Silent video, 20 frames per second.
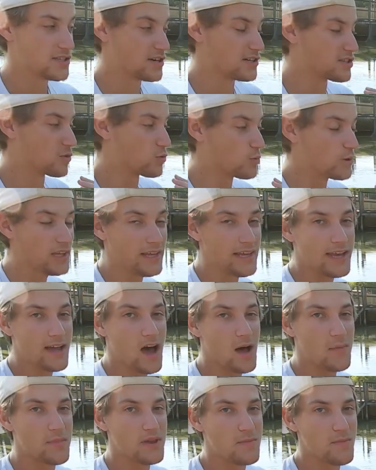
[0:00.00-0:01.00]
there's a really
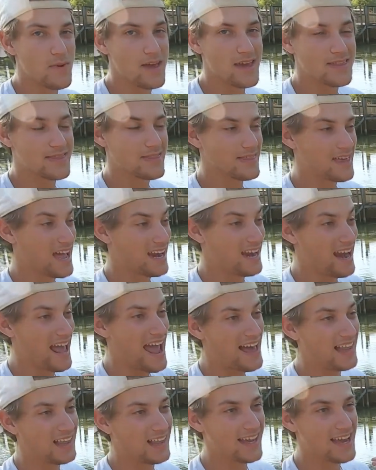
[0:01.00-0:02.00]
common myth that an
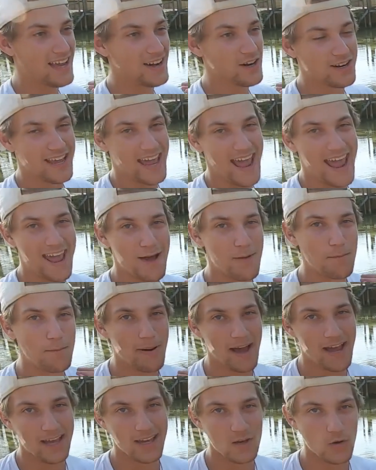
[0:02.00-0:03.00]
alligator can't
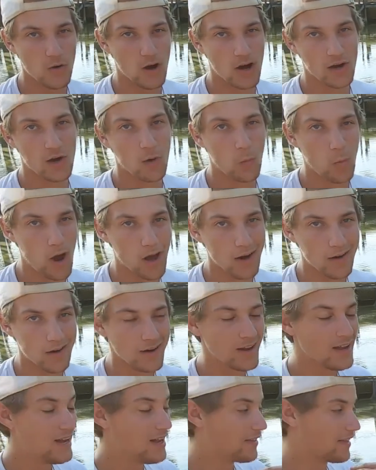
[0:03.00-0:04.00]
bite you
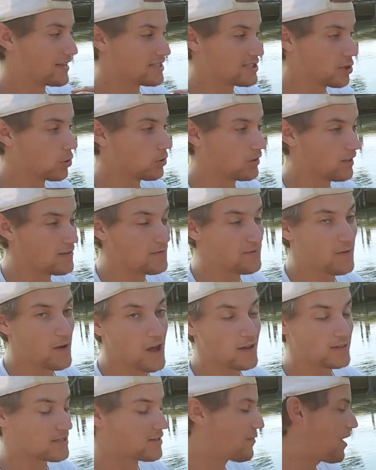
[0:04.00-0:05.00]
underwater. That's totally
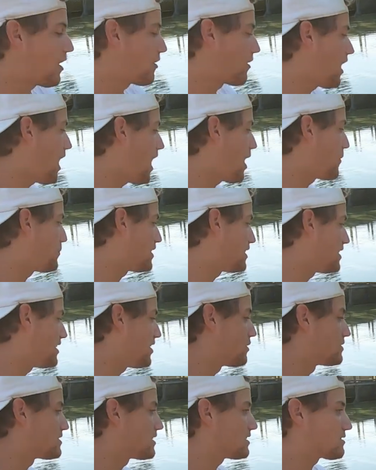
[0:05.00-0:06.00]
false. If I were to hop in
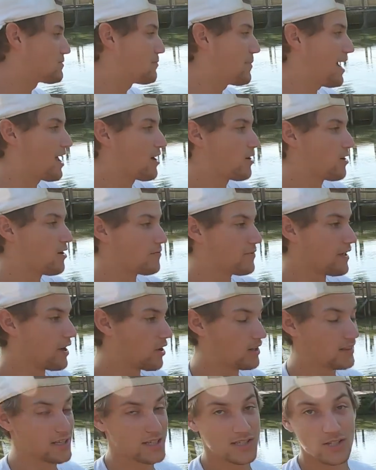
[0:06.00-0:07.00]
here, it doesn't matter if
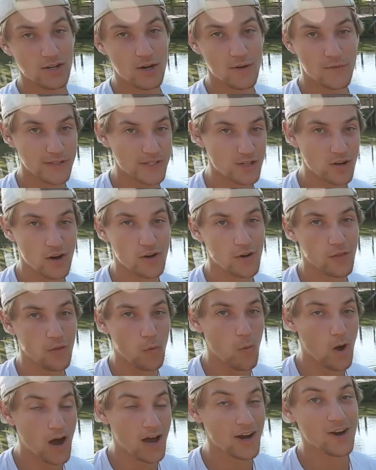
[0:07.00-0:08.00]
they're on the surface or under the
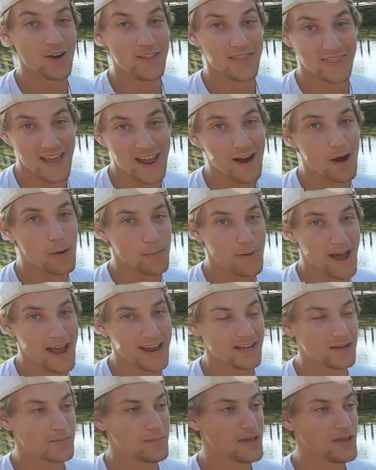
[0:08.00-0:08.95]
water, they are biting